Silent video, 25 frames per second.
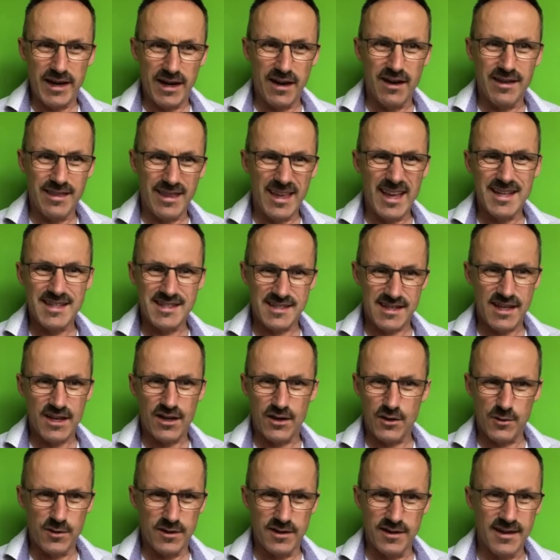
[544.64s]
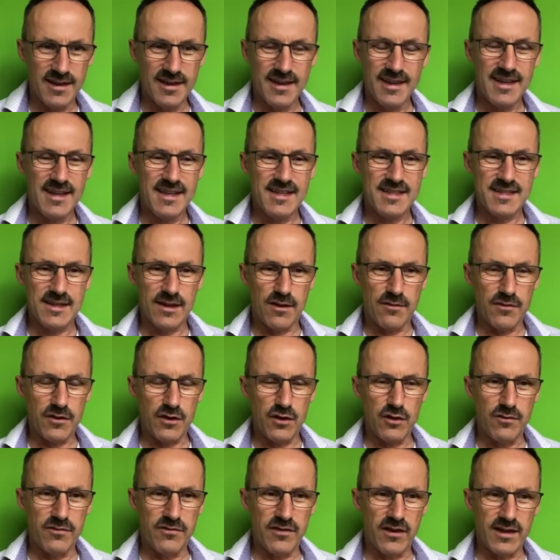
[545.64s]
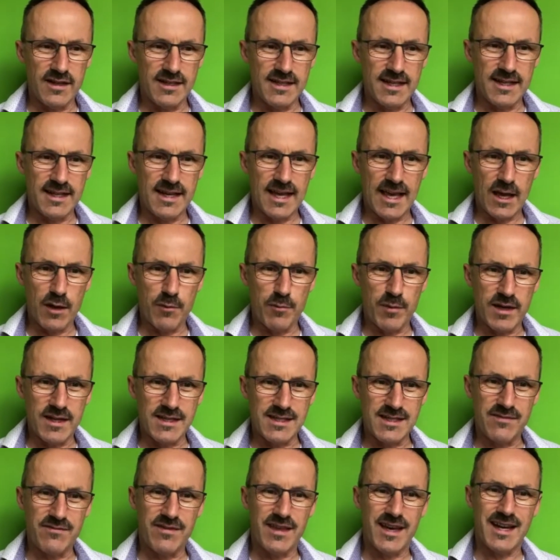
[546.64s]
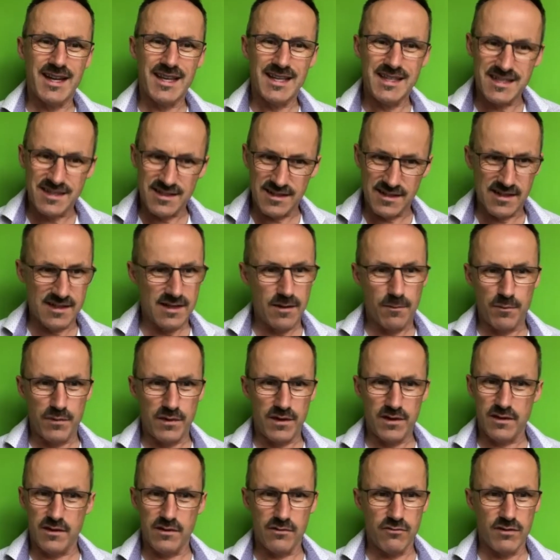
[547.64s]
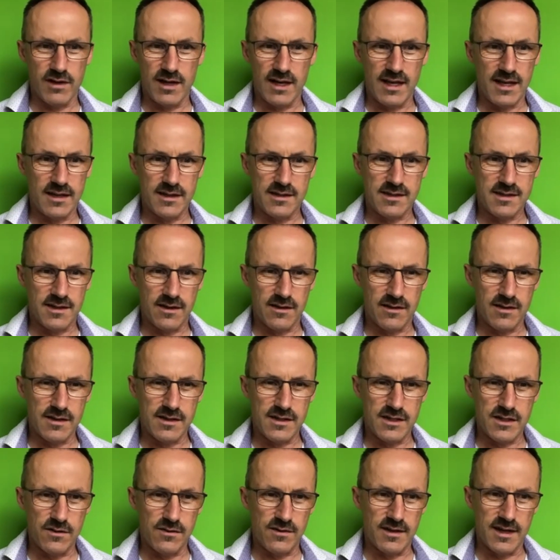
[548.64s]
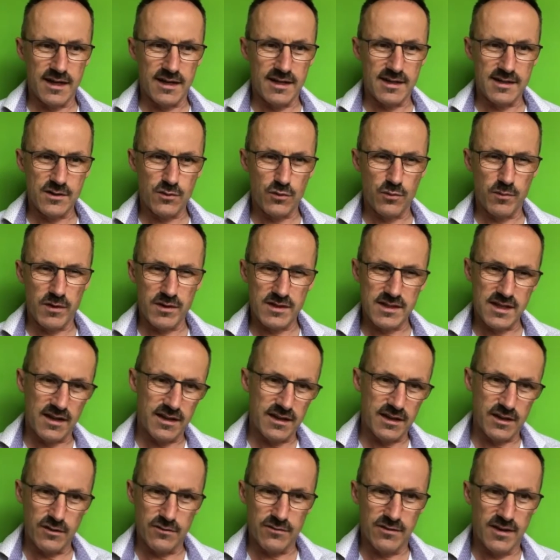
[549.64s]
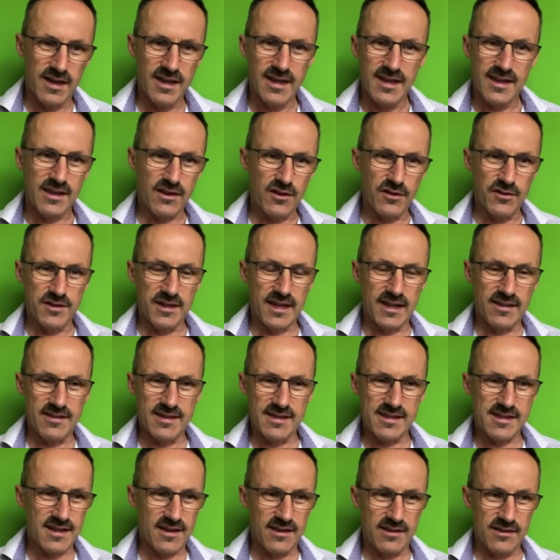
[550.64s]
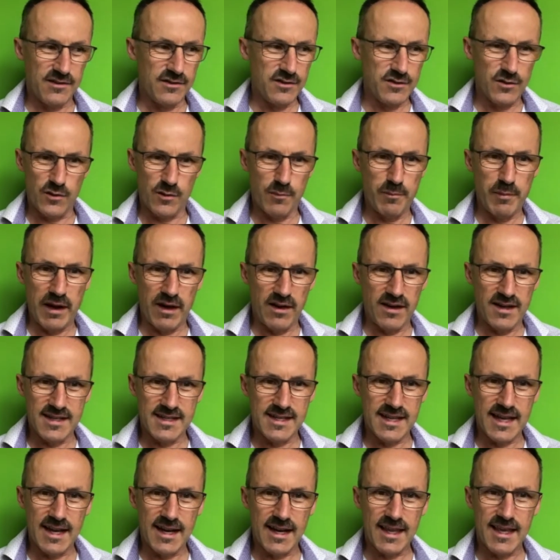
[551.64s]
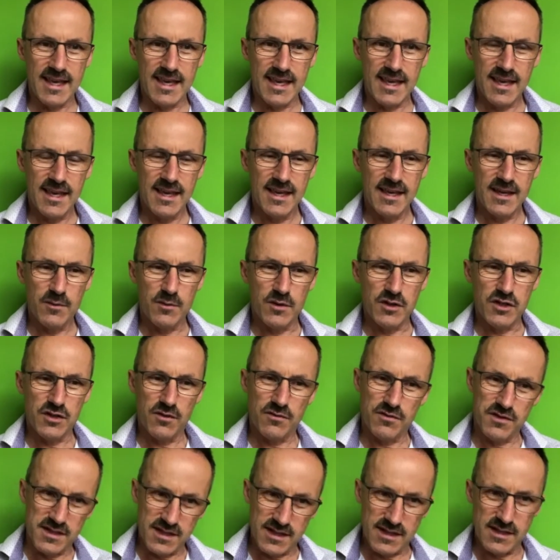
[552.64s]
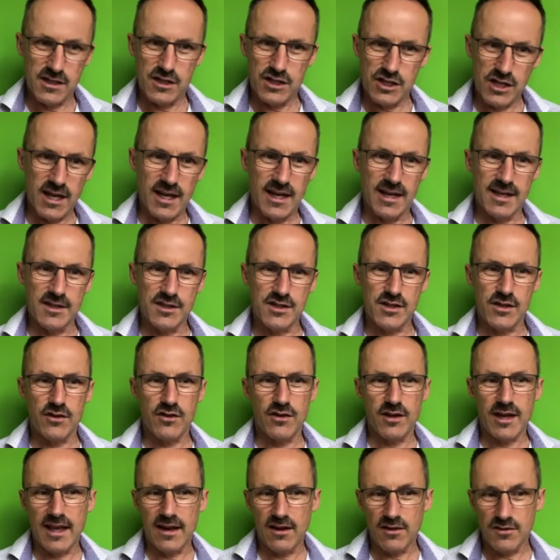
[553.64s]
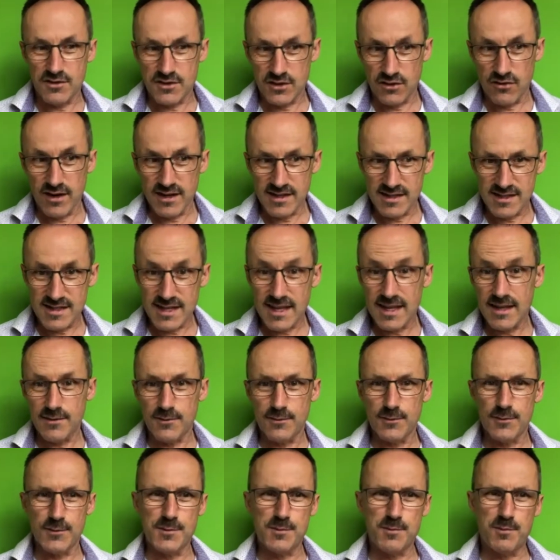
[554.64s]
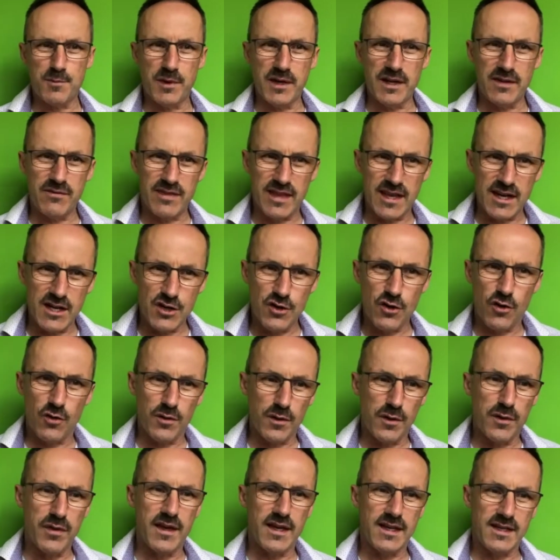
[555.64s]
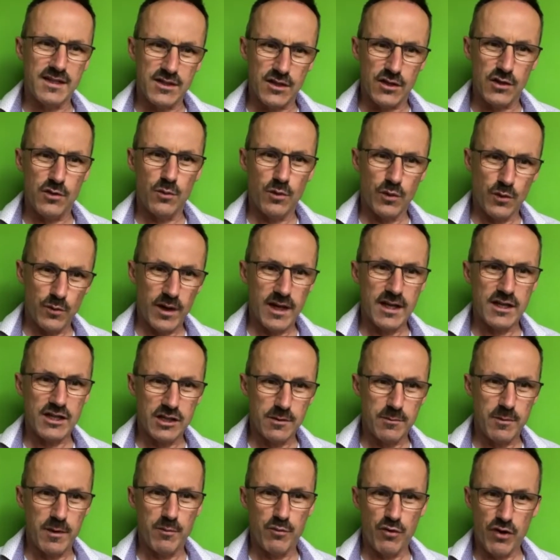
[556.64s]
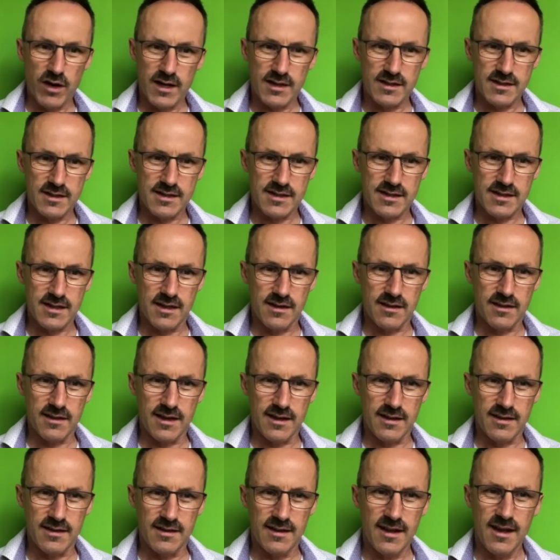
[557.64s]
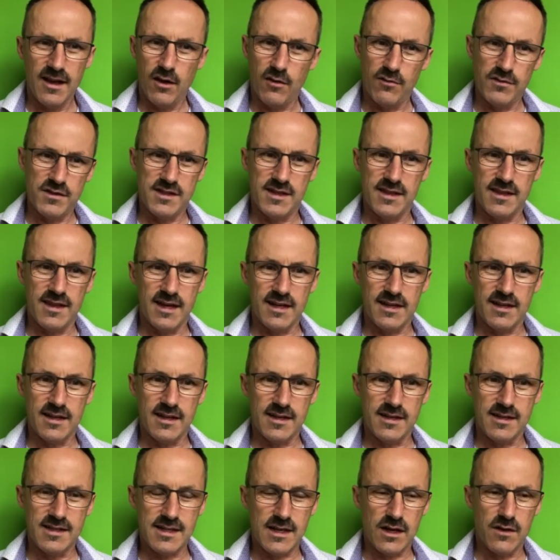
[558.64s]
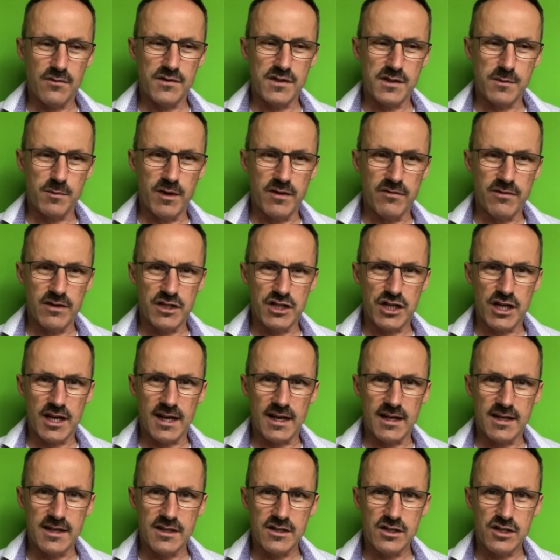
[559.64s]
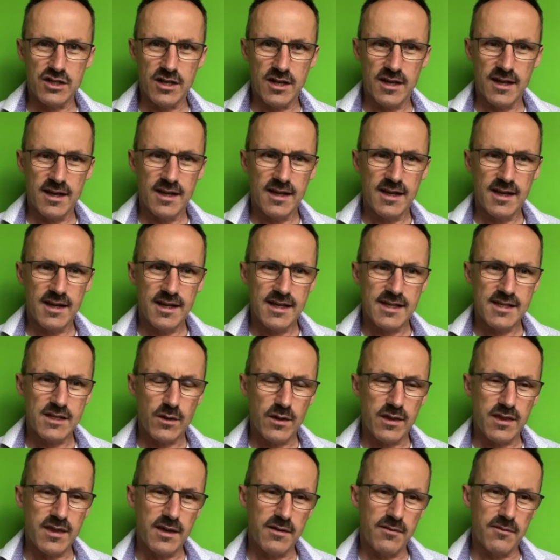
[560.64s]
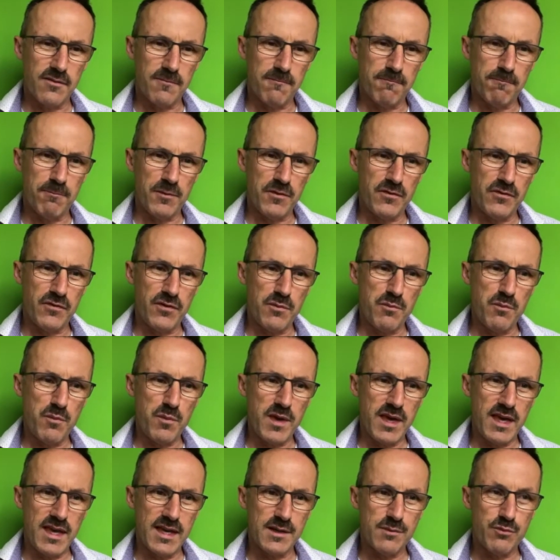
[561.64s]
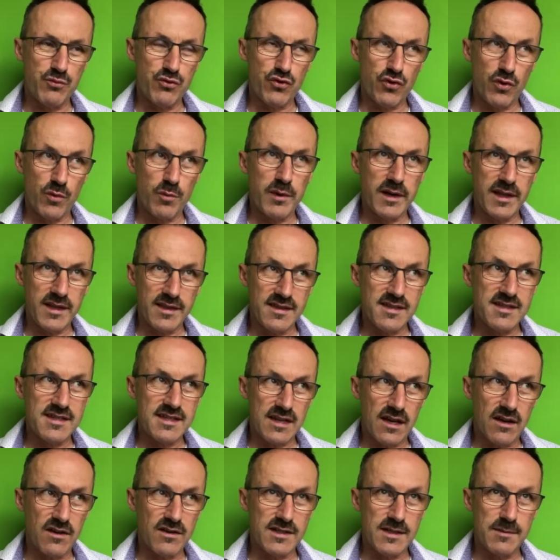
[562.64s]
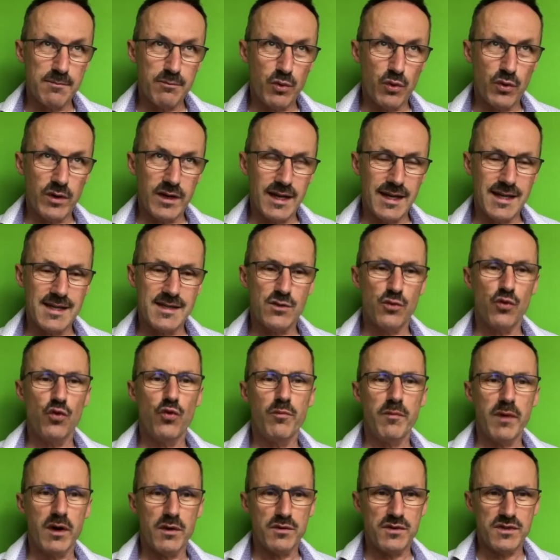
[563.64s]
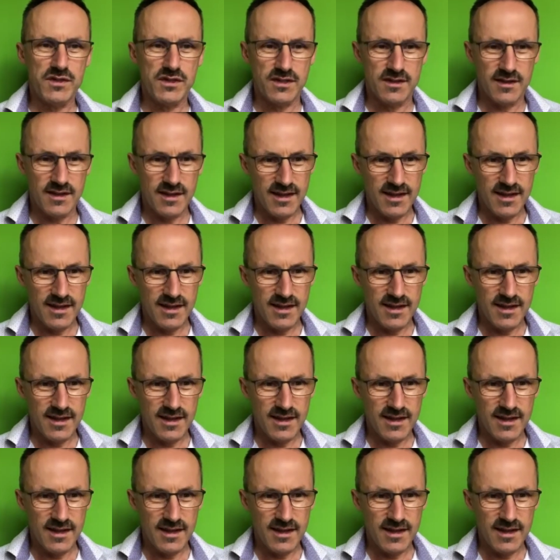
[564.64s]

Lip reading: like the SEO and stuff that you're finding now. Because if that isn't something that really excites you, then it's almost like you've gone down this kind of sort of blind alley, which obviously is a challenge. So you get lots of great skills, but if they're not the things that you want to actually be practicing, then obviously that in itself is a bit of a challenge. So I think for me, probably the starting point is almost